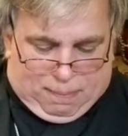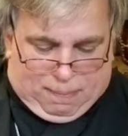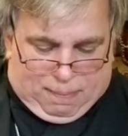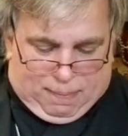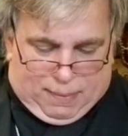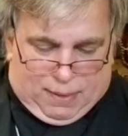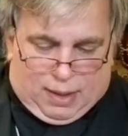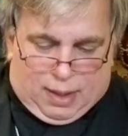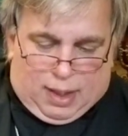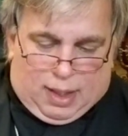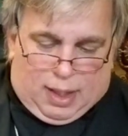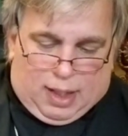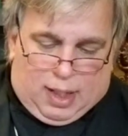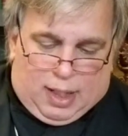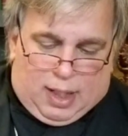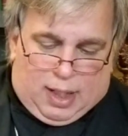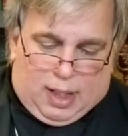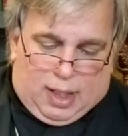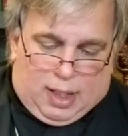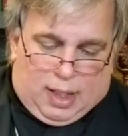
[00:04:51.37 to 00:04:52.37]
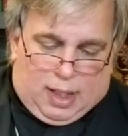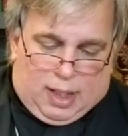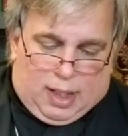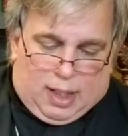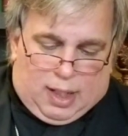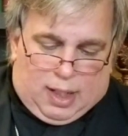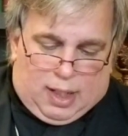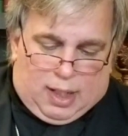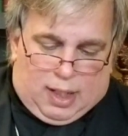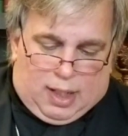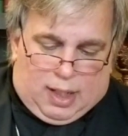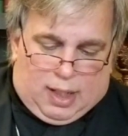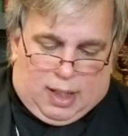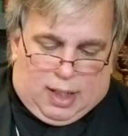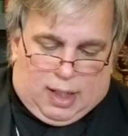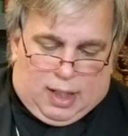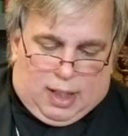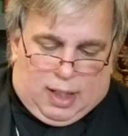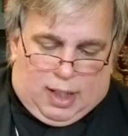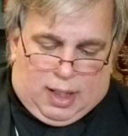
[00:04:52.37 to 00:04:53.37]

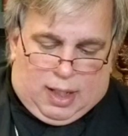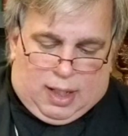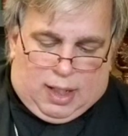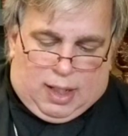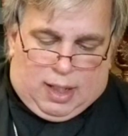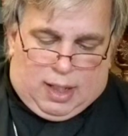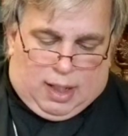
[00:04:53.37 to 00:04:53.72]
No one is speaking in this clip.